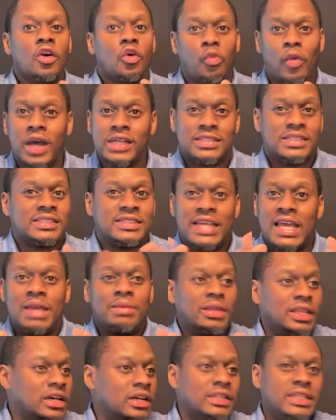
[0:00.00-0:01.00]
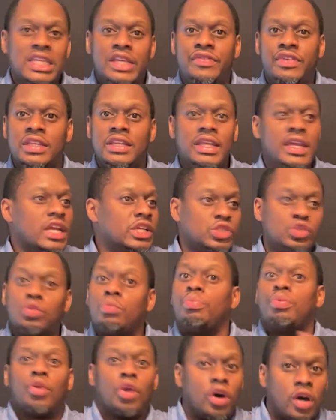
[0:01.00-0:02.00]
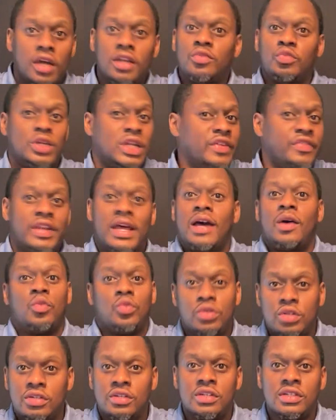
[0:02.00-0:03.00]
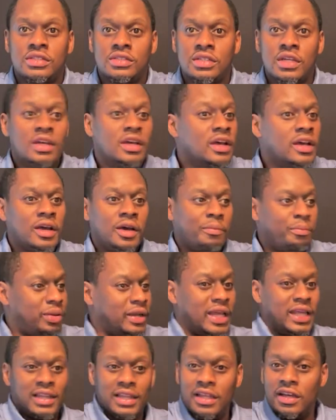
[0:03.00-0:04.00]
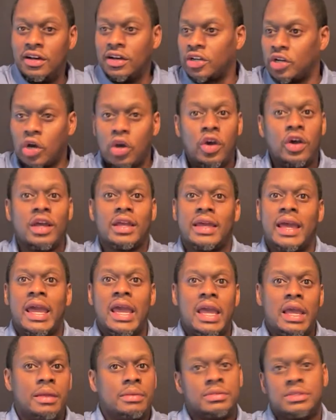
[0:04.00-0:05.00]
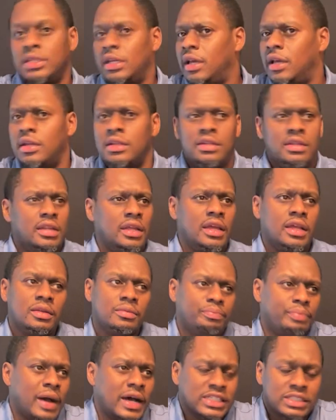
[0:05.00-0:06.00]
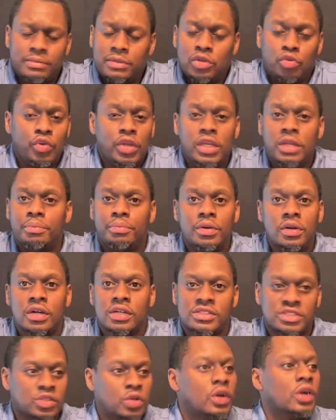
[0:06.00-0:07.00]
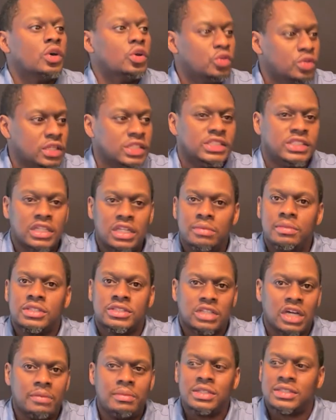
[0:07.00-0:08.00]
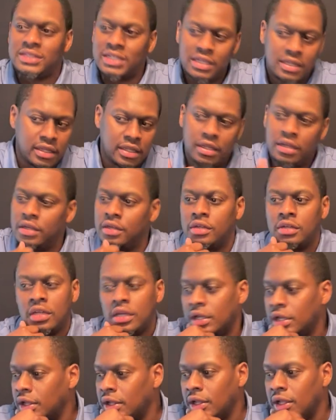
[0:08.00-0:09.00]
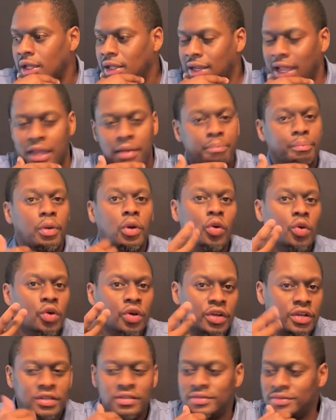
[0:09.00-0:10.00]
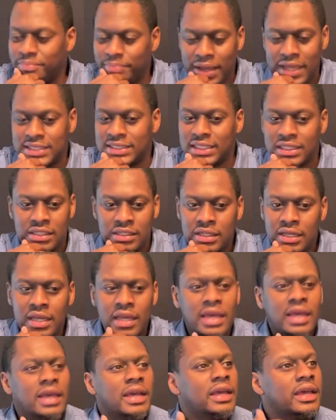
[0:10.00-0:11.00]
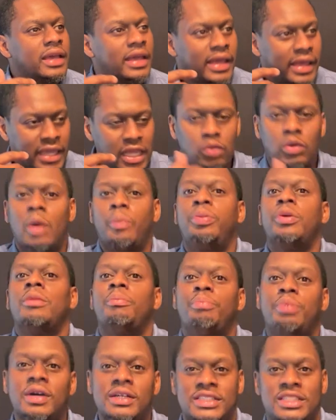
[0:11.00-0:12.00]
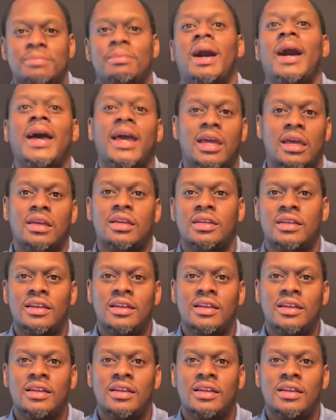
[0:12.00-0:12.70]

watch the same little DVDs you brought, whatever that was, play little card games, and possibly read books. So an older gentleman saw me sitting there, like bored, basically. He didn't want to put books in my hand.